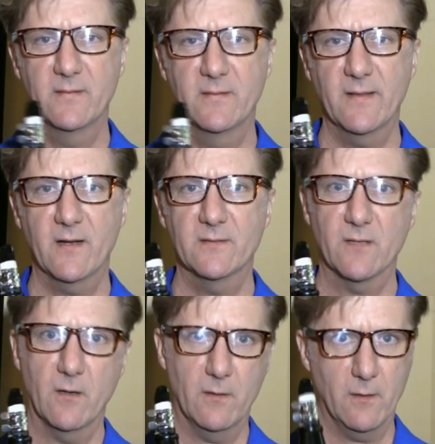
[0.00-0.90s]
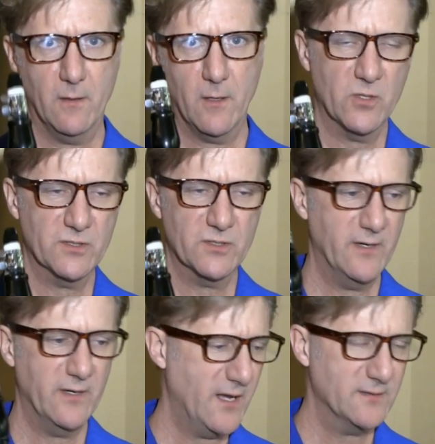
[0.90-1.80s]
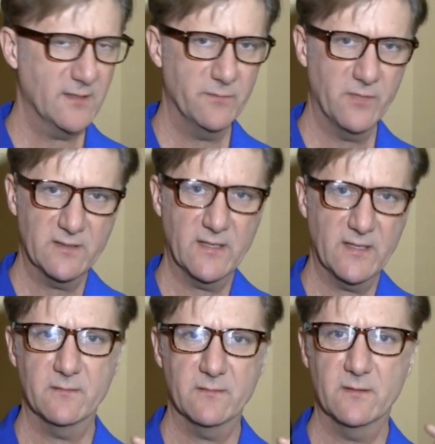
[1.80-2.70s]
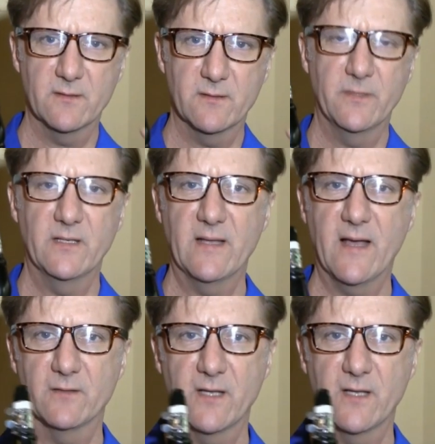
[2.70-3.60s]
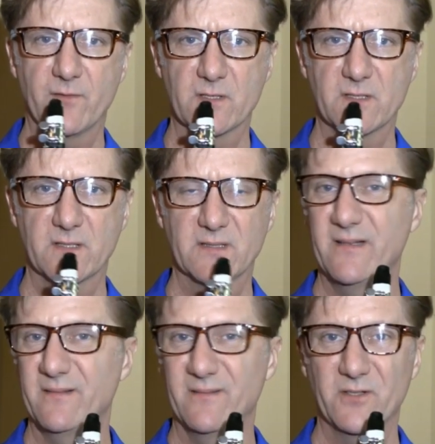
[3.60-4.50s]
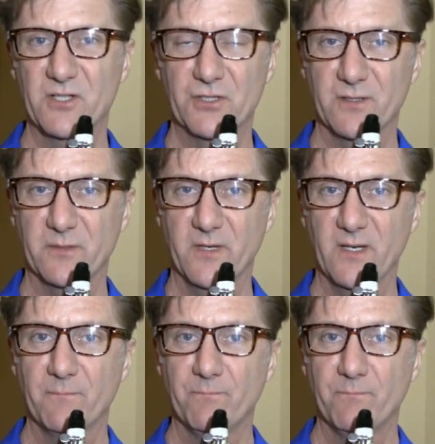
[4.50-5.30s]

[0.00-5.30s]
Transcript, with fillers: now that's almost right in the accent, but it sounds a little bit loud on that first 16th, which it shouldn't be.